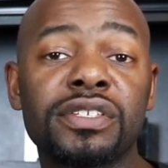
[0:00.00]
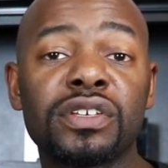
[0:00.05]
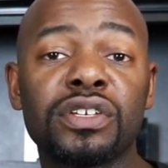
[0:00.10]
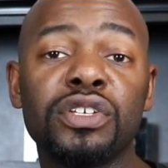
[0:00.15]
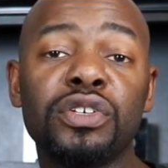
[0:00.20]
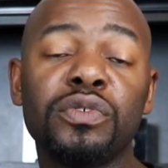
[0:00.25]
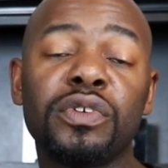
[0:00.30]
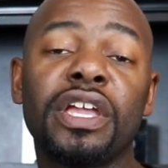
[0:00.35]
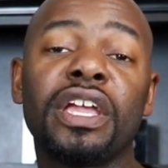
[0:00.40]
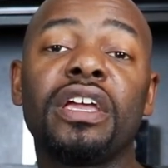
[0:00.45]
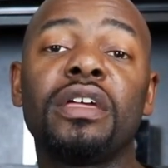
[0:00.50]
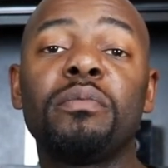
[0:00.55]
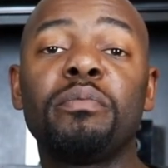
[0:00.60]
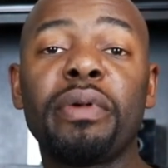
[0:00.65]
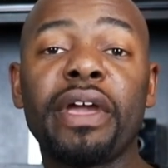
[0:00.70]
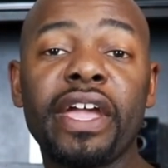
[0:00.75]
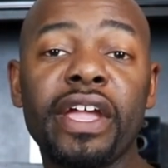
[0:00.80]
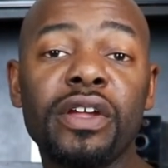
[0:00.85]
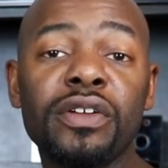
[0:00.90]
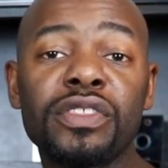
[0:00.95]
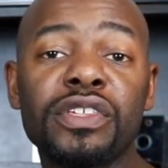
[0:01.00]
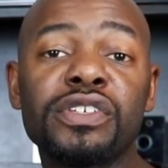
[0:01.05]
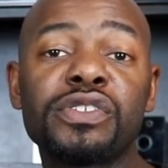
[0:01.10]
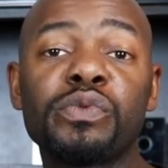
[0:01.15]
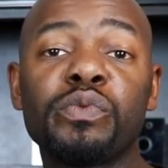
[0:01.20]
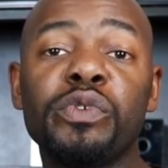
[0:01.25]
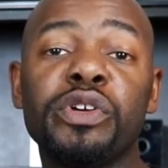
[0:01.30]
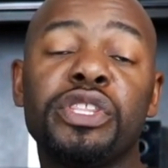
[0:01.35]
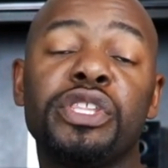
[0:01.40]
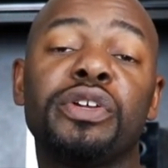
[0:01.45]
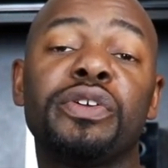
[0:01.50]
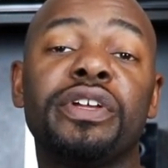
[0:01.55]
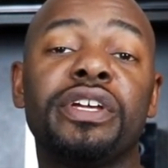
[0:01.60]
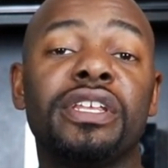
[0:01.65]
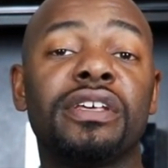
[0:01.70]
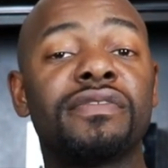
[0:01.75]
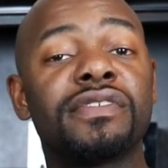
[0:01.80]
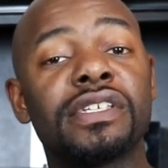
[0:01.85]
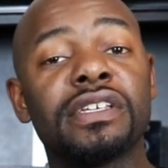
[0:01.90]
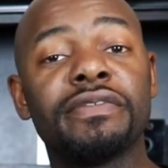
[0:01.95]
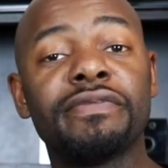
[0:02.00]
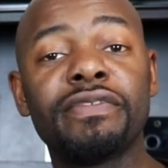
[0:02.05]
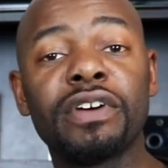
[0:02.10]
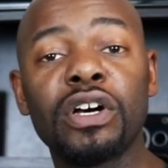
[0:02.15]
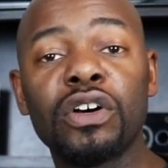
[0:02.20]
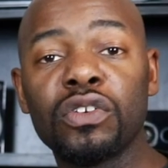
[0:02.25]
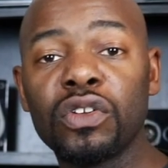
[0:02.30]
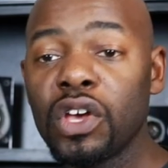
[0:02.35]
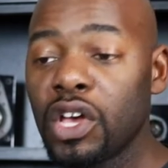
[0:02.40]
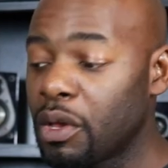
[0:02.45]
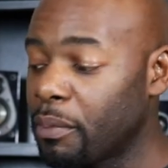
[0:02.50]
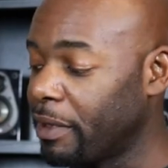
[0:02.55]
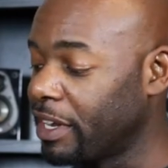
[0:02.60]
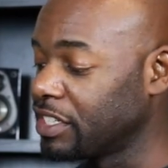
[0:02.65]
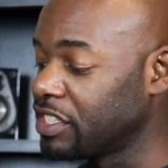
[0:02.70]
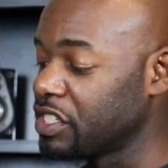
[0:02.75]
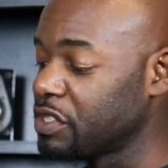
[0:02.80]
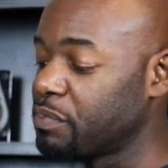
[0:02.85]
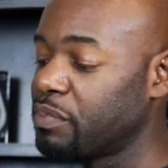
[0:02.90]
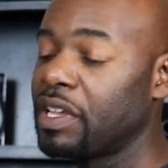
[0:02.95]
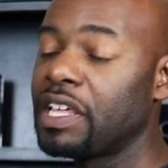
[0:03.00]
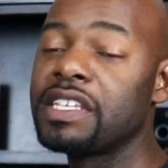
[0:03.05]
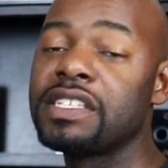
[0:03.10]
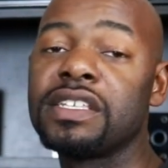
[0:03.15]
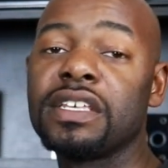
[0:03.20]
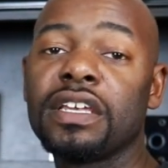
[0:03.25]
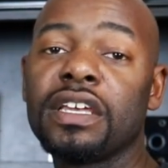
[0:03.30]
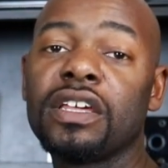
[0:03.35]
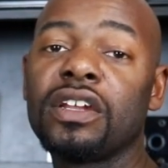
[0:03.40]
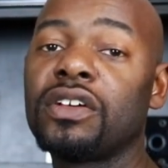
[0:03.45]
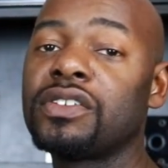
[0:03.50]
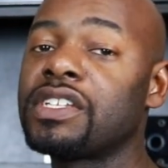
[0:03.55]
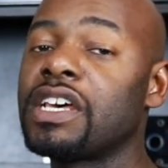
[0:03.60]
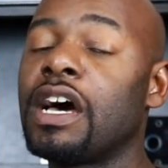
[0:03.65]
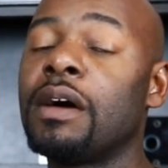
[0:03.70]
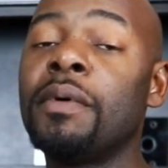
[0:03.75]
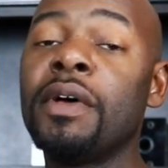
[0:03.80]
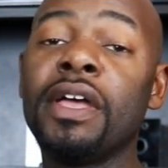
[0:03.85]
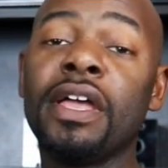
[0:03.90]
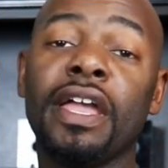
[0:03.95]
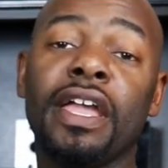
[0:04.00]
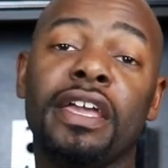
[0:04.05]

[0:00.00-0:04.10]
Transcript: So you can pair this with your NFC phone by just placing it on top,